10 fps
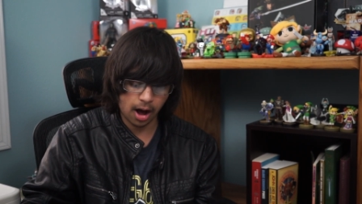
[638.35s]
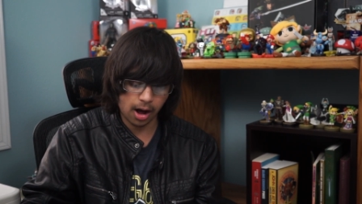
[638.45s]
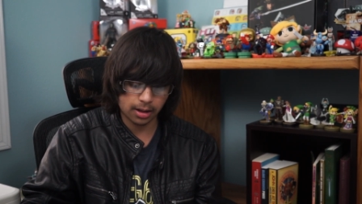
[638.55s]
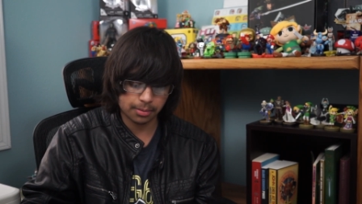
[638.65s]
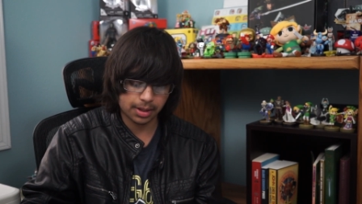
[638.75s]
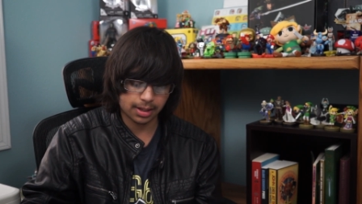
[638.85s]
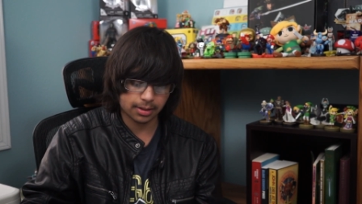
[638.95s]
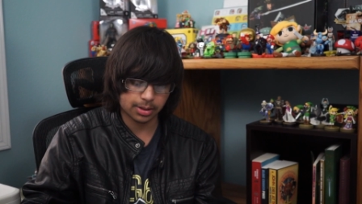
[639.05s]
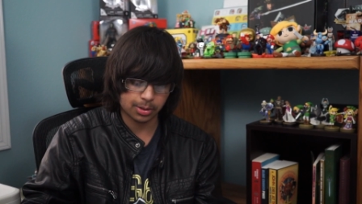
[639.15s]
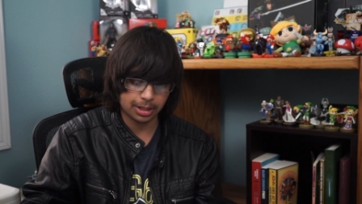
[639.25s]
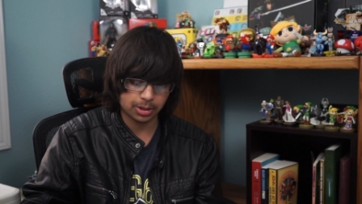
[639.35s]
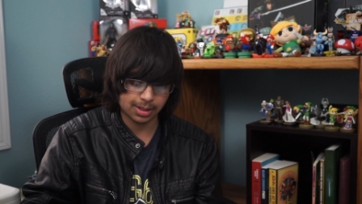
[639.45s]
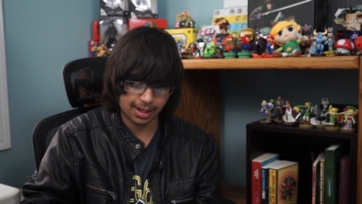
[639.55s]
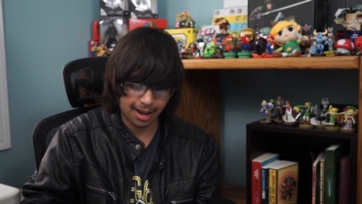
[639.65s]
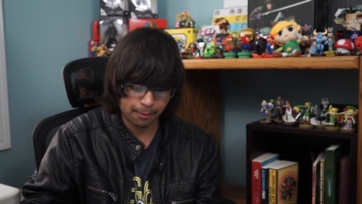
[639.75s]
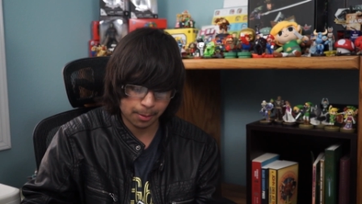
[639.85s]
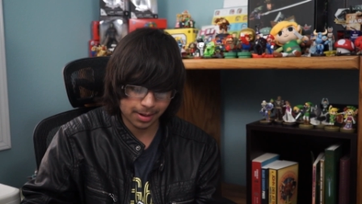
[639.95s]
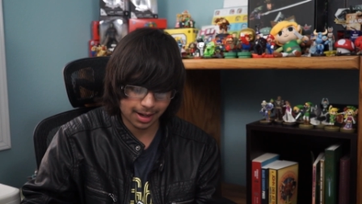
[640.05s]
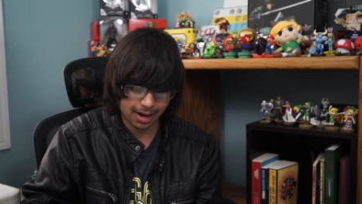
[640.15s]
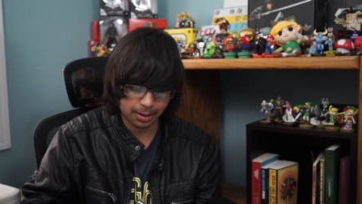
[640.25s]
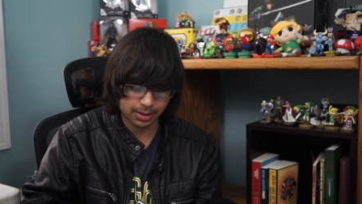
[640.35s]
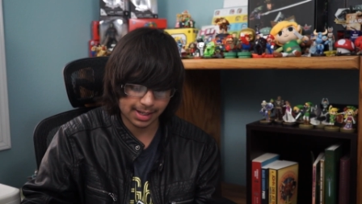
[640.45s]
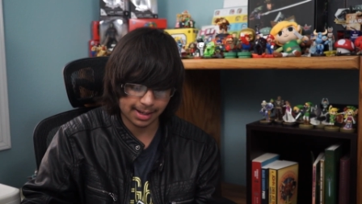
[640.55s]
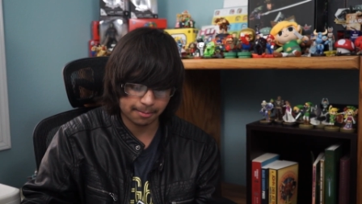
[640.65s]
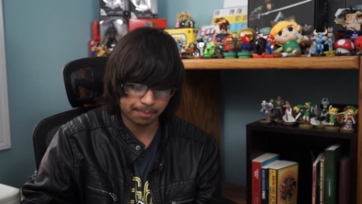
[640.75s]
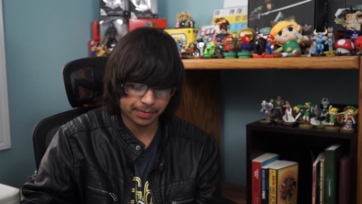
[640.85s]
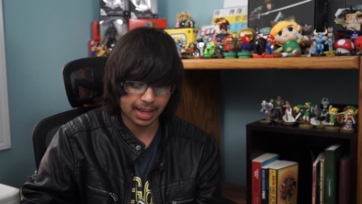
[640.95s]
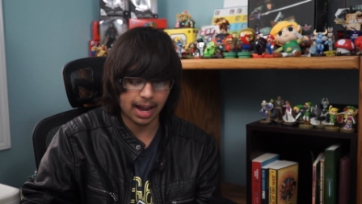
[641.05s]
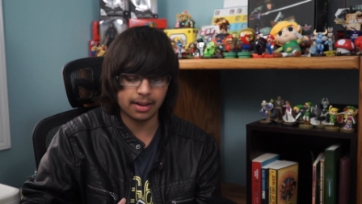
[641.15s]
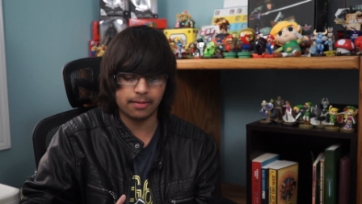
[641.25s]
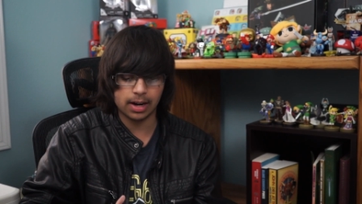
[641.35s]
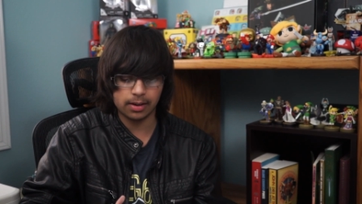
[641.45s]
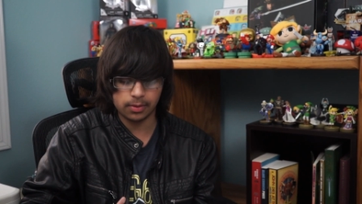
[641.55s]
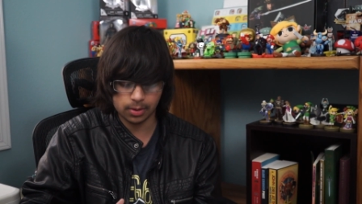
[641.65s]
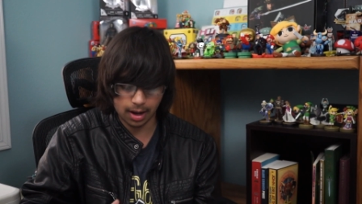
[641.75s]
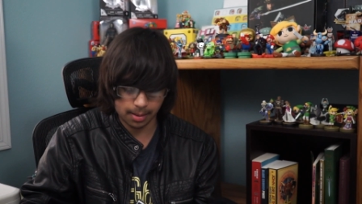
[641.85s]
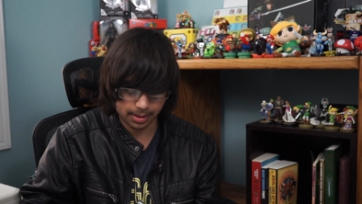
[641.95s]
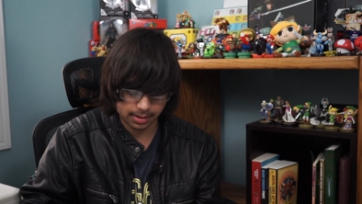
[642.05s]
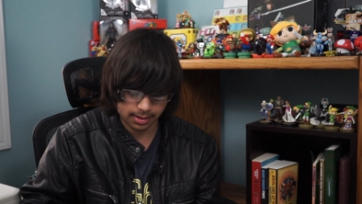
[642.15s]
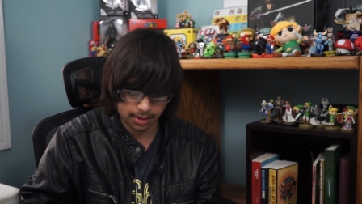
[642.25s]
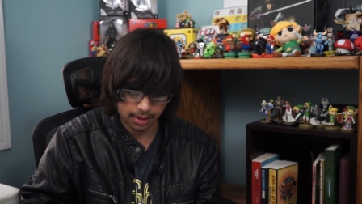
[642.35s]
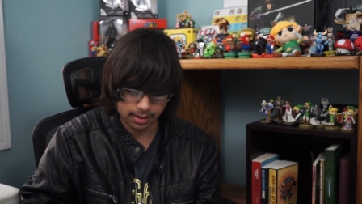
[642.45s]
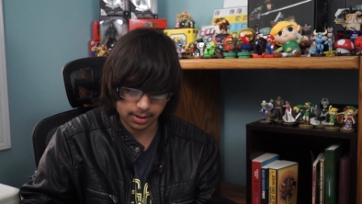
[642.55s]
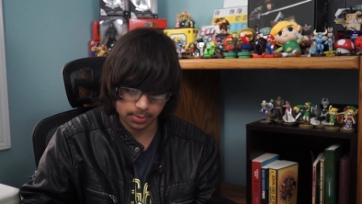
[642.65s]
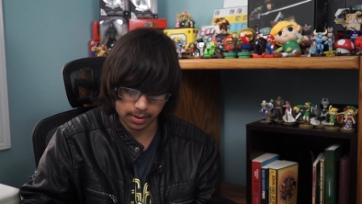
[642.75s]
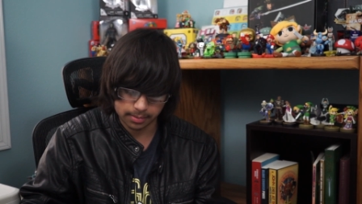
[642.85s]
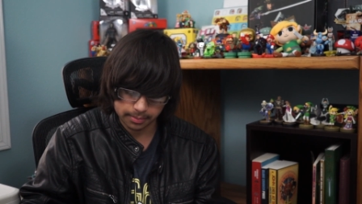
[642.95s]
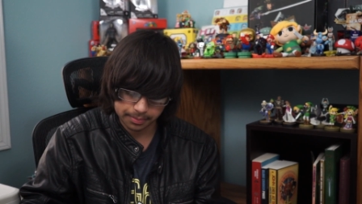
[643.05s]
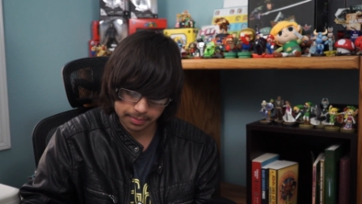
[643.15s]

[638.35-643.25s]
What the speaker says: all of the illustrations that came from Nakano-san, I had very few comments on this one.